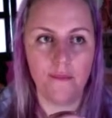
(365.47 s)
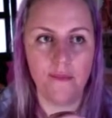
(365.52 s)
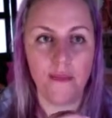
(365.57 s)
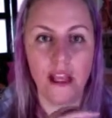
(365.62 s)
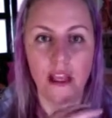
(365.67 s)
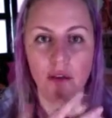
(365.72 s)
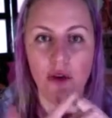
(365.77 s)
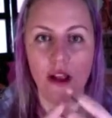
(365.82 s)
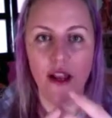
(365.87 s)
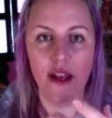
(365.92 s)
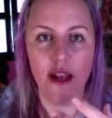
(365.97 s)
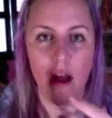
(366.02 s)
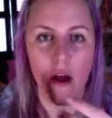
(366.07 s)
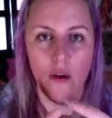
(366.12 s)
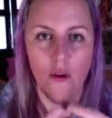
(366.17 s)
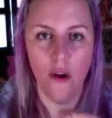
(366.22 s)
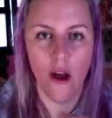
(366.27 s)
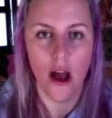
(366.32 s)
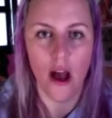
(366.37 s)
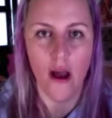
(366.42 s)
Like right
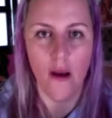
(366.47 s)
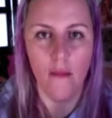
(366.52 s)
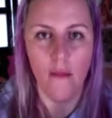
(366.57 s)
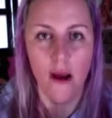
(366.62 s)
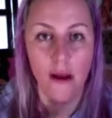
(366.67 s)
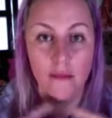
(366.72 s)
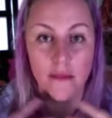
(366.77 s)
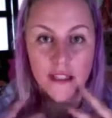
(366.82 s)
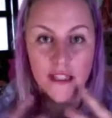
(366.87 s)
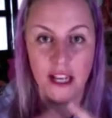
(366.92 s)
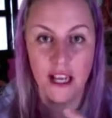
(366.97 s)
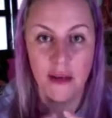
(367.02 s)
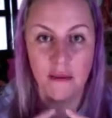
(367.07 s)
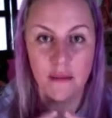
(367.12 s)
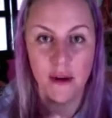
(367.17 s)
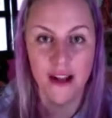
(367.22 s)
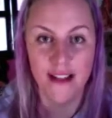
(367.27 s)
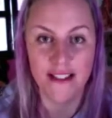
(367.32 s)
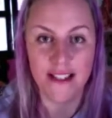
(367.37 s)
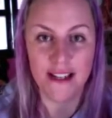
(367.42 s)
now, I'm staying
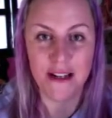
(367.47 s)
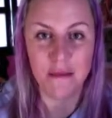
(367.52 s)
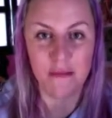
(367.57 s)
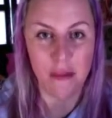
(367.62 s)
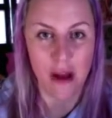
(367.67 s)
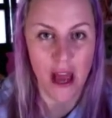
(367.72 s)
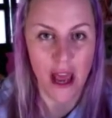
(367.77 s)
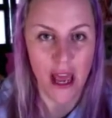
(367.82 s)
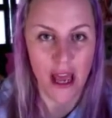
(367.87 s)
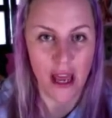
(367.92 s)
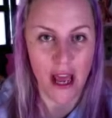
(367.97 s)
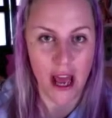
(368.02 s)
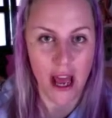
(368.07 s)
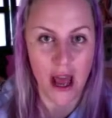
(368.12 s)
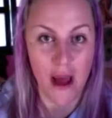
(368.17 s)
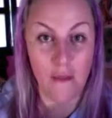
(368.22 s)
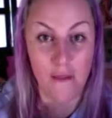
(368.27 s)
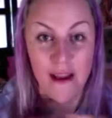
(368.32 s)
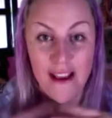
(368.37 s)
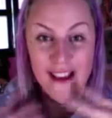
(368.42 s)
present by
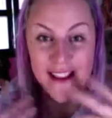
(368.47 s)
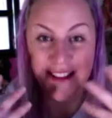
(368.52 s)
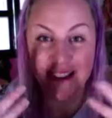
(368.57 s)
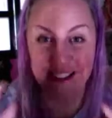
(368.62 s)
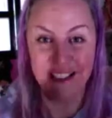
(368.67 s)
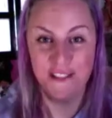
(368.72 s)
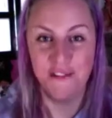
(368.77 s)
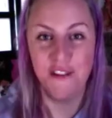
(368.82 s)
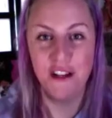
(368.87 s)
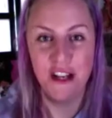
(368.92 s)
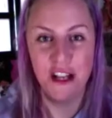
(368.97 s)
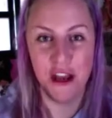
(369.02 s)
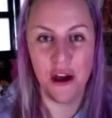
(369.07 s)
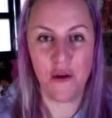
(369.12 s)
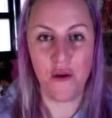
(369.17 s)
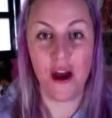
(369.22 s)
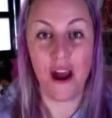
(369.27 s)
making this video.